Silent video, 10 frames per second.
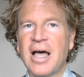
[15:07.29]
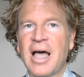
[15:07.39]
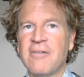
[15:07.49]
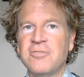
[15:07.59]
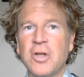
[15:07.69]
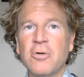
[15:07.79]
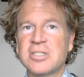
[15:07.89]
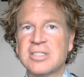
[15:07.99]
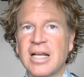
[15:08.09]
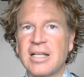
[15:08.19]
have
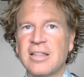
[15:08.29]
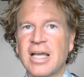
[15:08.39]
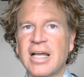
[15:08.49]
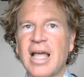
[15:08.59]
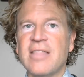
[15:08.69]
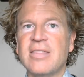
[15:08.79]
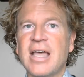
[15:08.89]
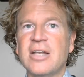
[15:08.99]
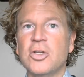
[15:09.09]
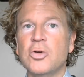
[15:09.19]
noticed anything, and
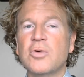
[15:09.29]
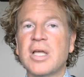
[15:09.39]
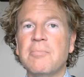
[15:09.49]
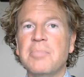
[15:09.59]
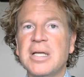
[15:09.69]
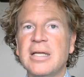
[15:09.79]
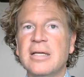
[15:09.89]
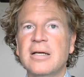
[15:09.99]
then you can be